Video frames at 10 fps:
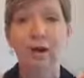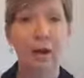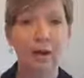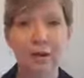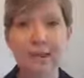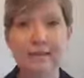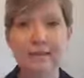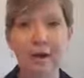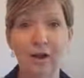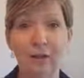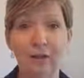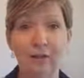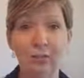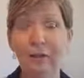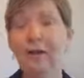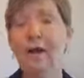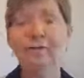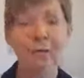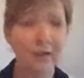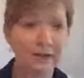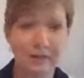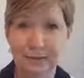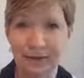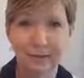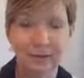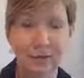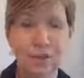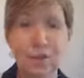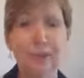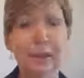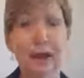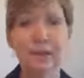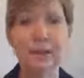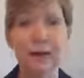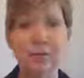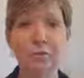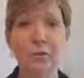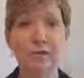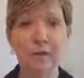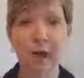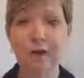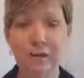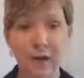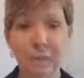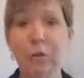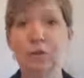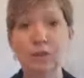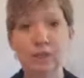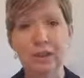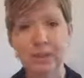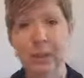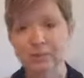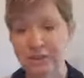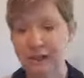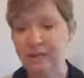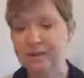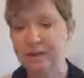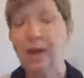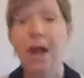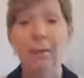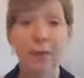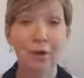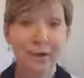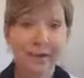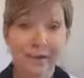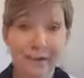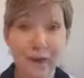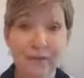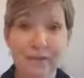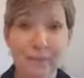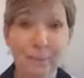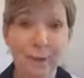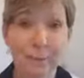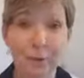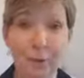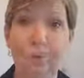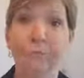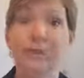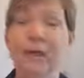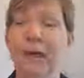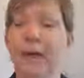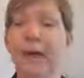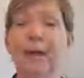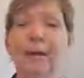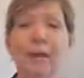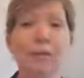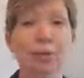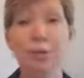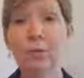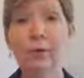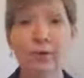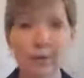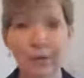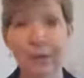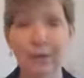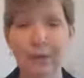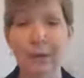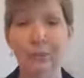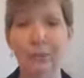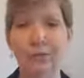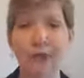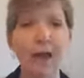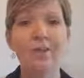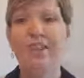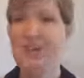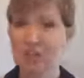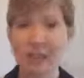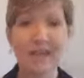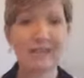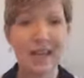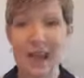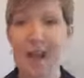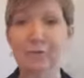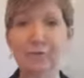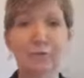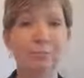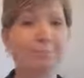our Daisy dog. We love our Daisy dog. She adopted us. We did not adopt her. She adopted us. But our Daisy dog is a pit bull. And if you know anything about pit bulls, they just have